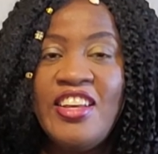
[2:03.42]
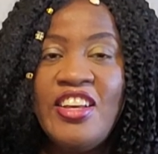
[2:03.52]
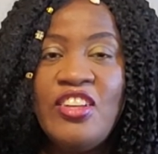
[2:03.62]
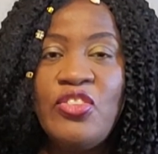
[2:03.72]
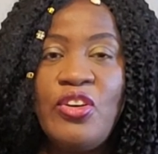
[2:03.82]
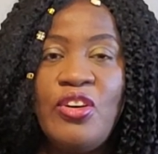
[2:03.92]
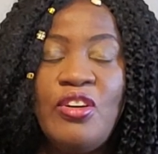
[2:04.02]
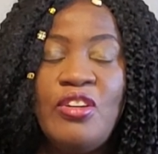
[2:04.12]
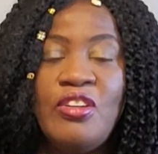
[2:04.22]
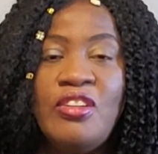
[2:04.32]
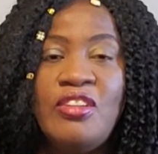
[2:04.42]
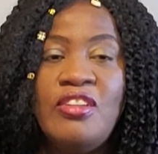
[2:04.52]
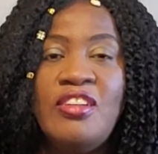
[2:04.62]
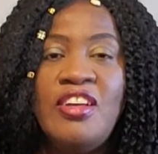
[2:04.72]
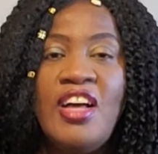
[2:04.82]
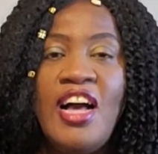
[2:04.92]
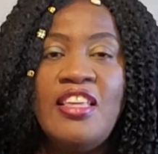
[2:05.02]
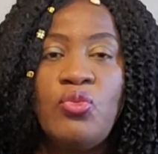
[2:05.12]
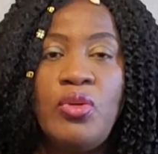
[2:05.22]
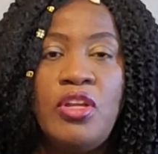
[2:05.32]
So I
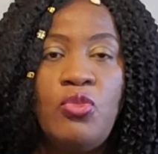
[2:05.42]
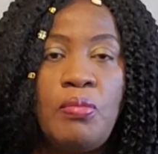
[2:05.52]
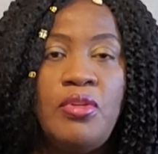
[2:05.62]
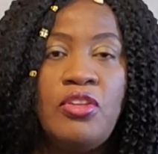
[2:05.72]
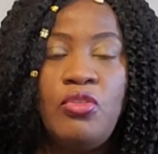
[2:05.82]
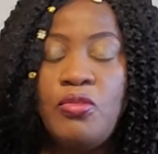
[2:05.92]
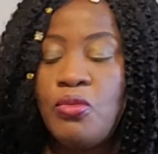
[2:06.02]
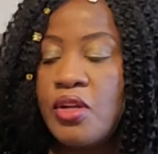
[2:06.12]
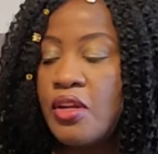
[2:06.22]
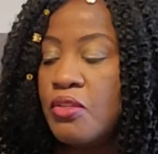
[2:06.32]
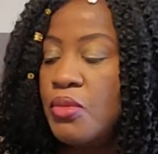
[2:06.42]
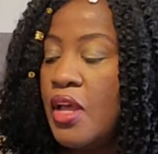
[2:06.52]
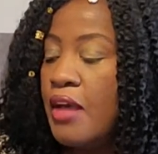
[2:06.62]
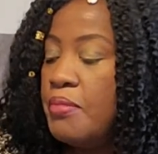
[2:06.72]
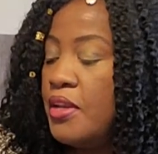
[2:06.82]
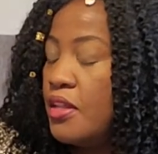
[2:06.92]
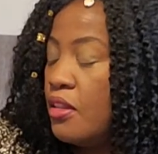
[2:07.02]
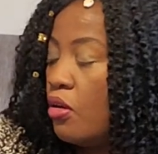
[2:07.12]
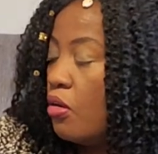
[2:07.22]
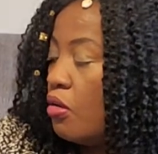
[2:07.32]
just wanted to update you of what has been happening
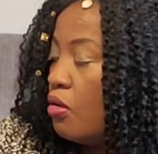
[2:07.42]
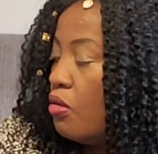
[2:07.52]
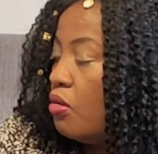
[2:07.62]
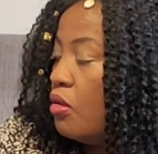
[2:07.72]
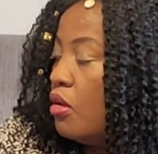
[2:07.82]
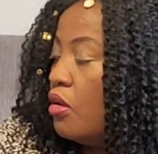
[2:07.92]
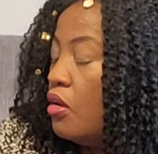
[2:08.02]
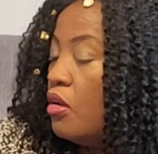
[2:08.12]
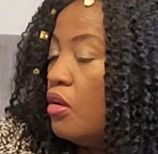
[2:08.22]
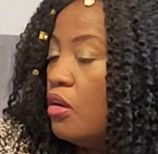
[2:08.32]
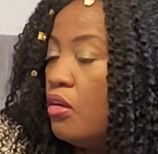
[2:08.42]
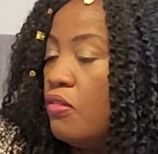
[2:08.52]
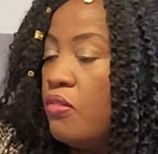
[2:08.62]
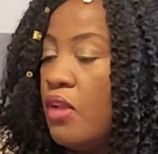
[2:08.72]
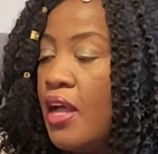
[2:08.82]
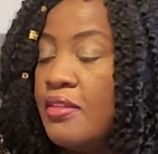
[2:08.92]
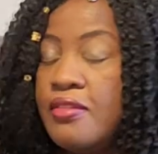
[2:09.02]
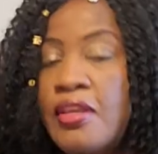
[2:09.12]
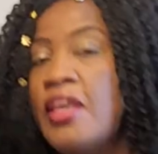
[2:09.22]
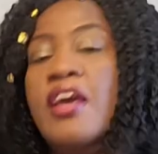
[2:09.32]
the whole of
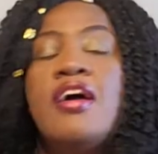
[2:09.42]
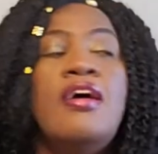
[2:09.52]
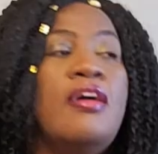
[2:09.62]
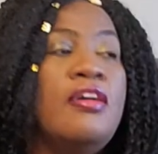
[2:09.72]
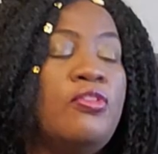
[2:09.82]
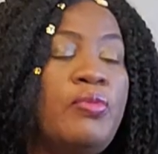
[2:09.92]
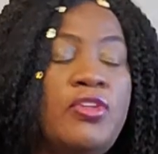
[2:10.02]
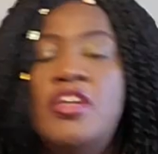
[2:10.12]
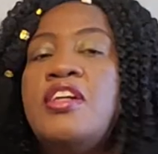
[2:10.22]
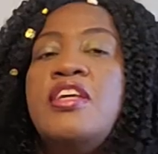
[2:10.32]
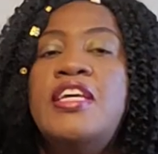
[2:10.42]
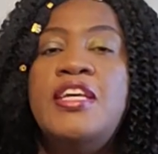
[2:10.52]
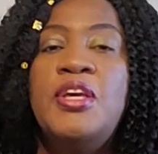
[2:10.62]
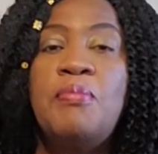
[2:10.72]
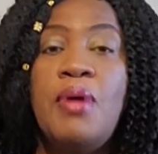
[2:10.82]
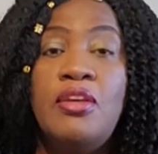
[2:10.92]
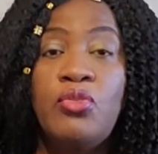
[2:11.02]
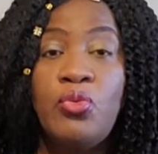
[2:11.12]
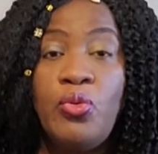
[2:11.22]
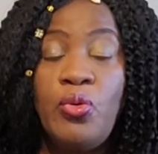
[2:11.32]
last year, especially my
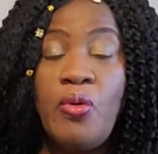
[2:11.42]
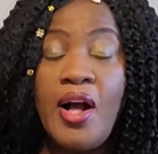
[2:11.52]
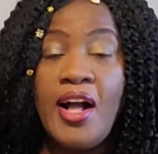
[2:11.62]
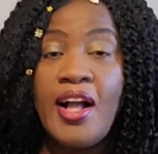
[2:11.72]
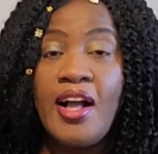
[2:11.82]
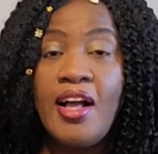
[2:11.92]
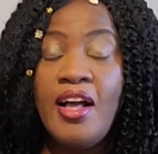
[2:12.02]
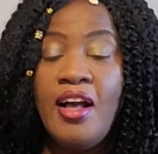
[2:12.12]
schoolwork.